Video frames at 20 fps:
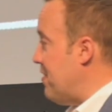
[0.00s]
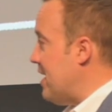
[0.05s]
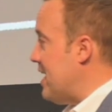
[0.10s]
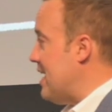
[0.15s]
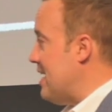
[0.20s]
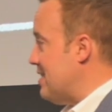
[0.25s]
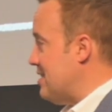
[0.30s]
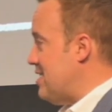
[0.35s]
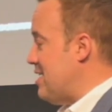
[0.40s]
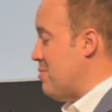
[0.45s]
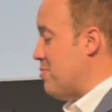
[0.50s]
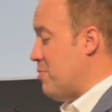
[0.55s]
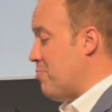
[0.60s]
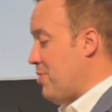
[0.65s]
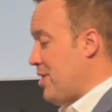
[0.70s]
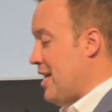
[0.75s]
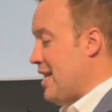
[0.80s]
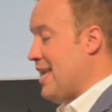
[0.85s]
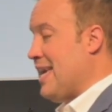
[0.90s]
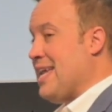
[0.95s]
Vicki and team in
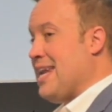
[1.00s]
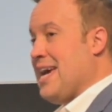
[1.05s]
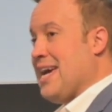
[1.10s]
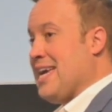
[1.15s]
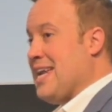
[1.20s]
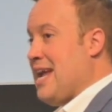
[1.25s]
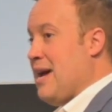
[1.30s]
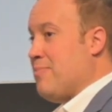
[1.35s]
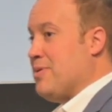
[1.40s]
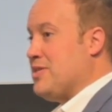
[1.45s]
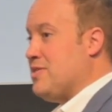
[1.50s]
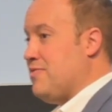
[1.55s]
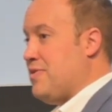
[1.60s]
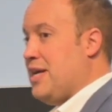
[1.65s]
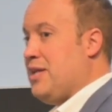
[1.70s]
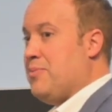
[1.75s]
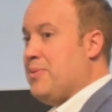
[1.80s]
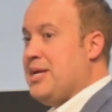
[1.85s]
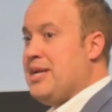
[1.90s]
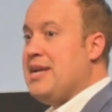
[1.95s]
planning and economic
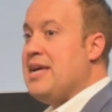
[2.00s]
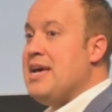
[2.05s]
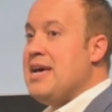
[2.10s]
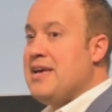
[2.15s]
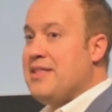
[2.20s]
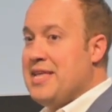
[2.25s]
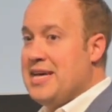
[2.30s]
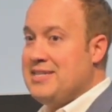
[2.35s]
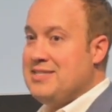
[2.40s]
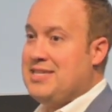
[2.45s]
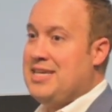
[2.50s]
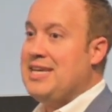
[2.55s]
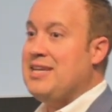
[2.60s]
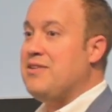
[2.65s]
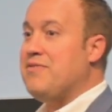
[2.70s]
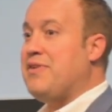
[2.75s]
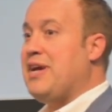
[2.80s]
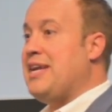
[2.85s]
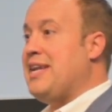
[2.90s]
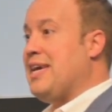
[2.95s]
development that is
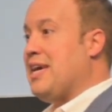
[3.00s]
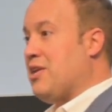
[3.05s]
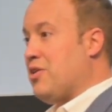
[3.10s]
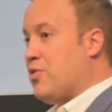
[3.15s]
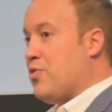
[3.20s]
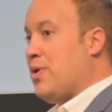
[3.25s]
innovating and